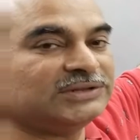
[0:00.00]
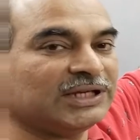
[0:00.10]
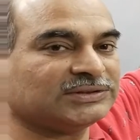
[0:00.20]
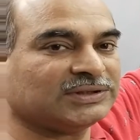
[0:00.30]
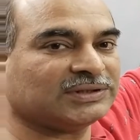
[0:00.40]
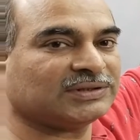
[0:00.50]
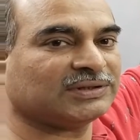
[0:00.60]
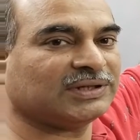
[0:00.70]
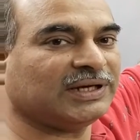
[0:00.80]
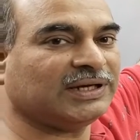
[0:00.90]
6
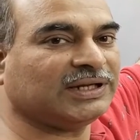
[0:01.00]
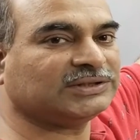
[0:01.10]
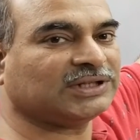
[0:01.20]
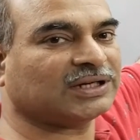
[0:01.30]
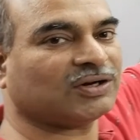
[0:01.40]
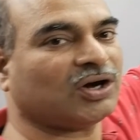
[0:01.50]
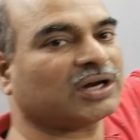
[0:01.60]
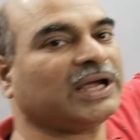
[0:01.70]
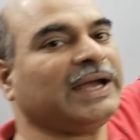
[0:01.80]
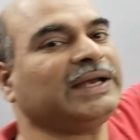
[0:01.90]
integer
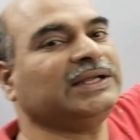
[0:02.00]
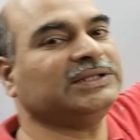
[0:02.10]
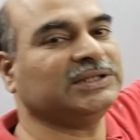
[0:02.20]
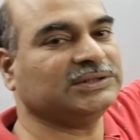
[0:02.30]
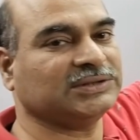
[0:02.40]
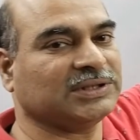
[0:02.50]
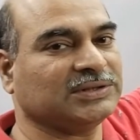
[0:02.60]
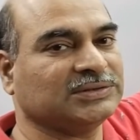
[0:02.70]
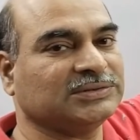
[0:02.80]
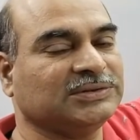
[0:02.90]
or 8 integer?
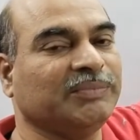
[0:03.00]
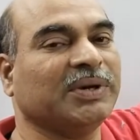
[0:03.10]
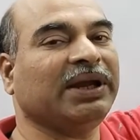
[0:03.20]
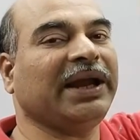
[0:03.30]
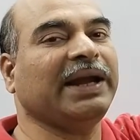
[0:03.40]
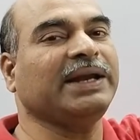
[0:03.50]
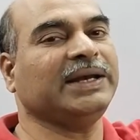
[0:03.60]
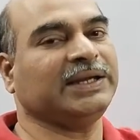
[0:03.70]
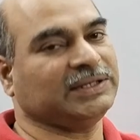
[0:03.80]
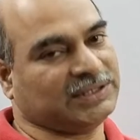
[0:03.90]
Simply 8
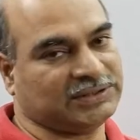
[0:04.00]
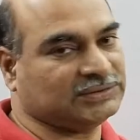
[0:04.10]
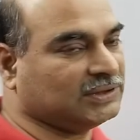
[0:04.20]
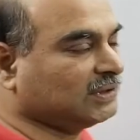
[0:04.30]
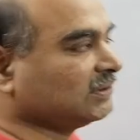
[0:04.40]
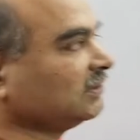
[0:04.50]
integer is the